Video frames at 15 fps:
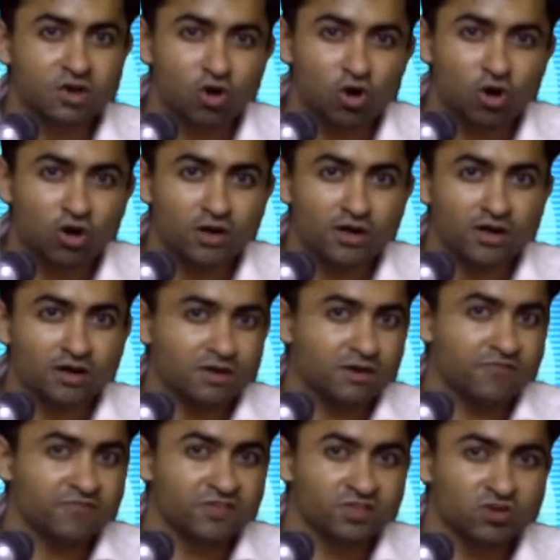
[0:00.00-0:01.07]
or a
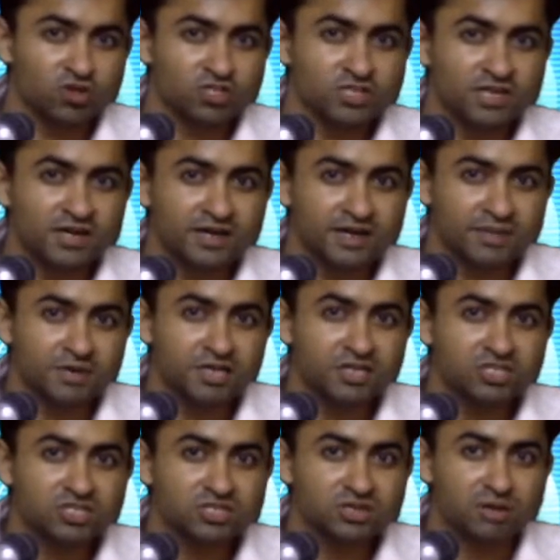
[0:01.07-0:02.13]
physiological
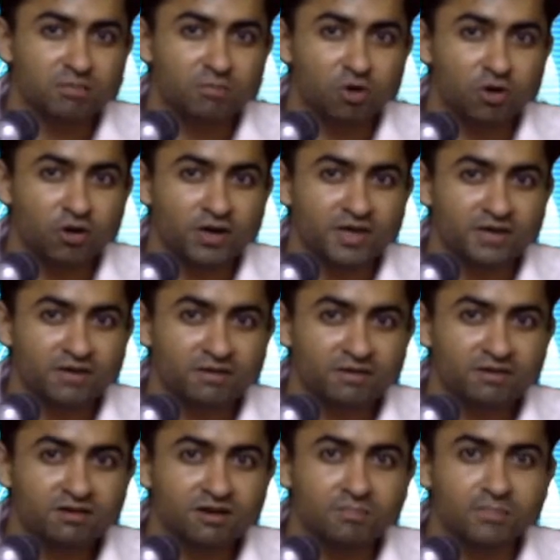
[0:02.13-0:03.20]
diminished body
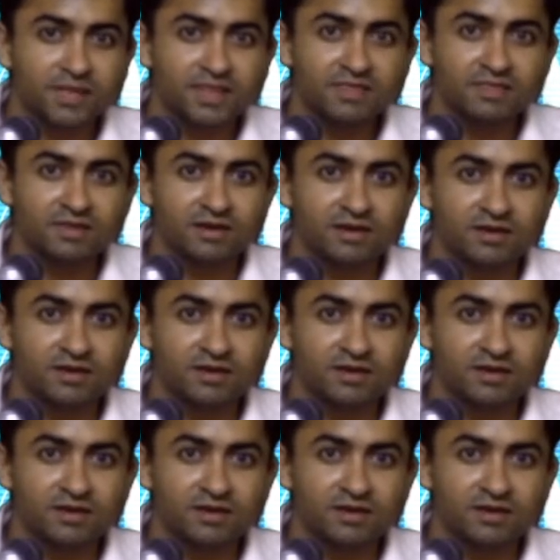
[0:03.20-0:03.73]
doesn't compensate